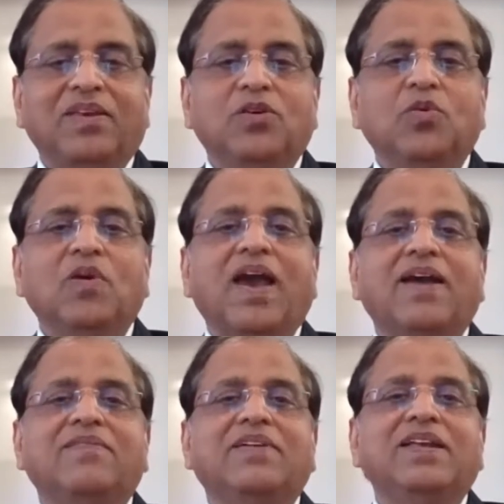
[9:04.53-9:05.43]
you
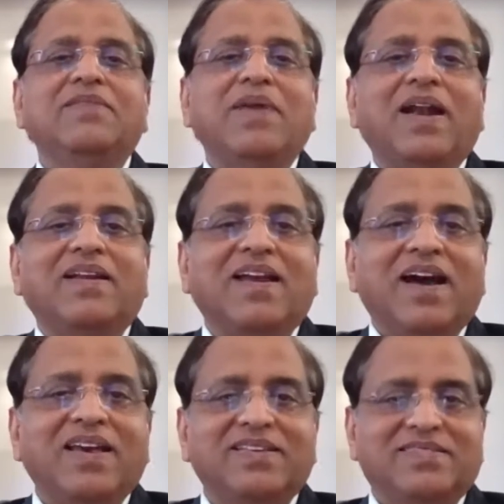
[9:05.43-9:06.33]
have
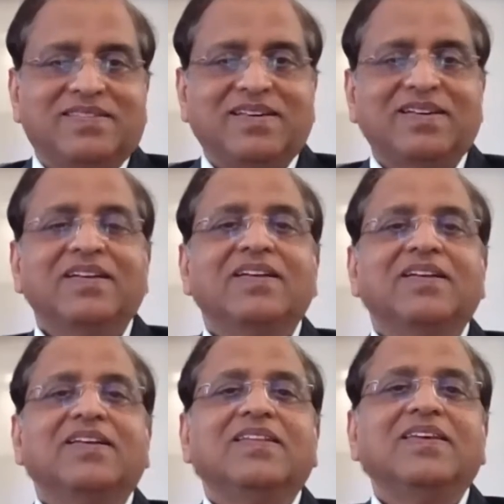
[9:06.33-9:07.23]
dematerialized
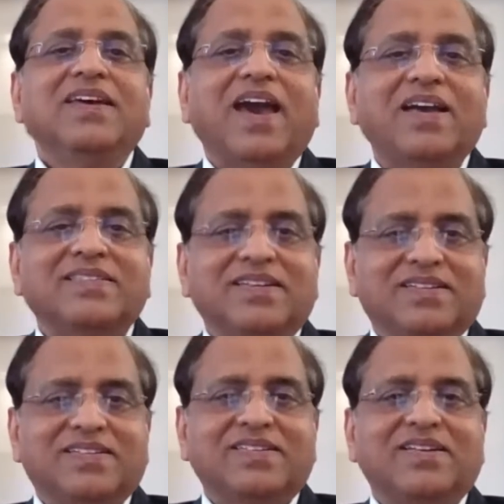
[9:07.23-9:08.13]
the
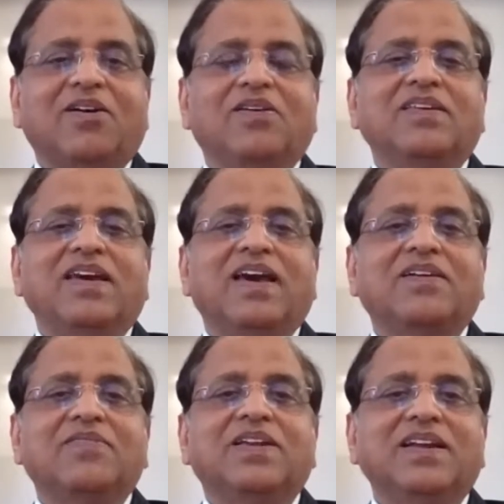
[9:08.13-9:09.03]
assets or the
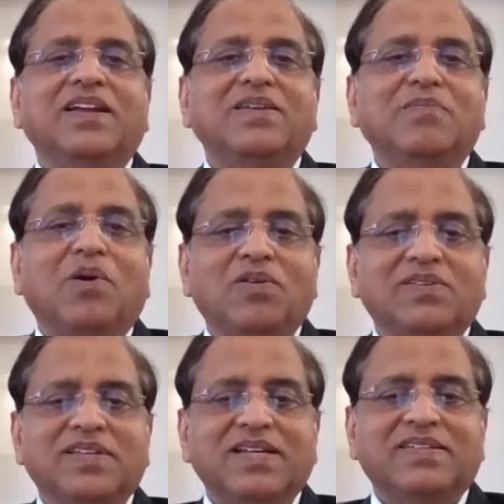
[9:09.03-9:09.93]
equity and the
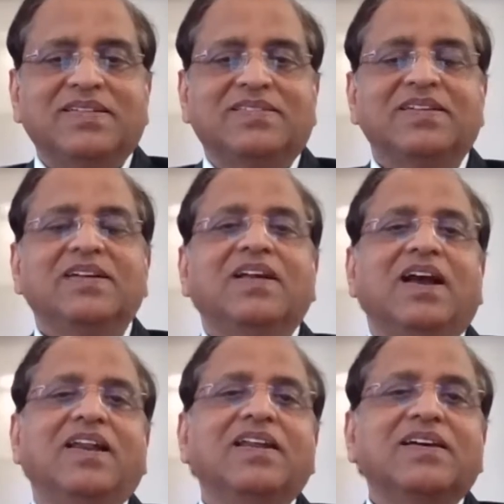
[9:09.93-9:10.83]
bonds assets,
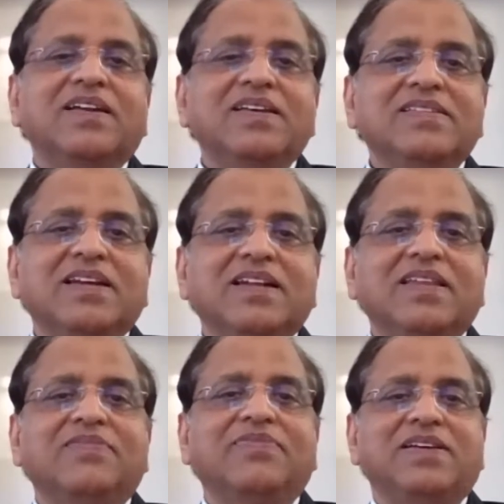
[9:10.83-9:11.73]
and increasingly
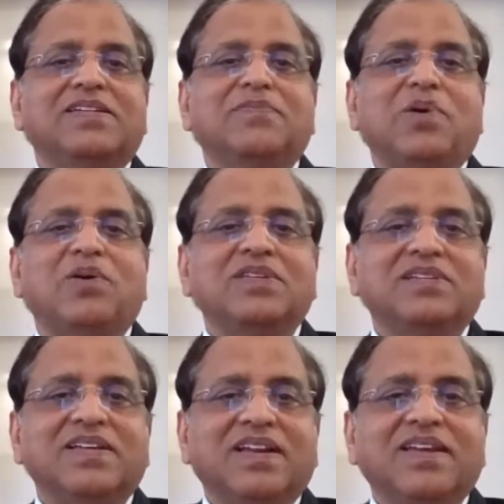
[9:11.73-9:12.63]
the fixed
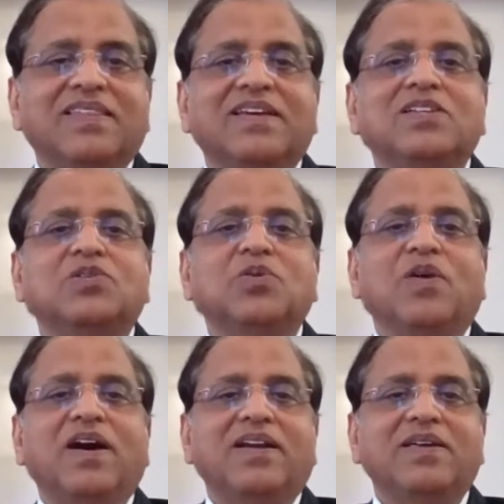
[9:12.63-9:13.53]
deposits and other things you
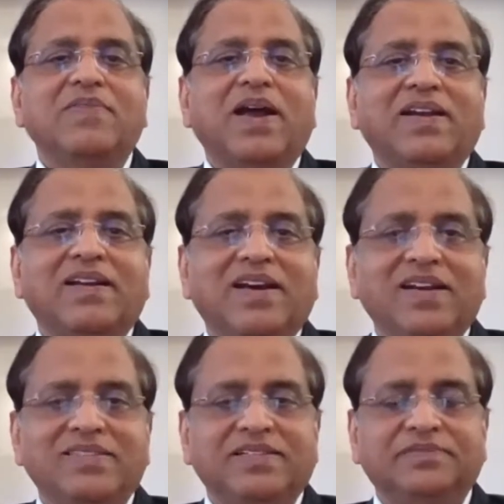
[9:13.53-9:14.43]
are
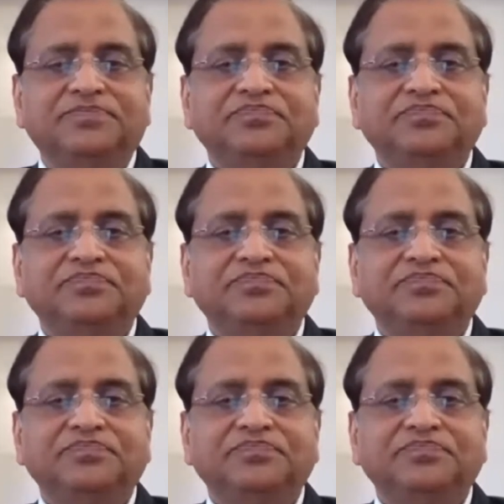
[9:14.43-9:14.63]
dematerializing.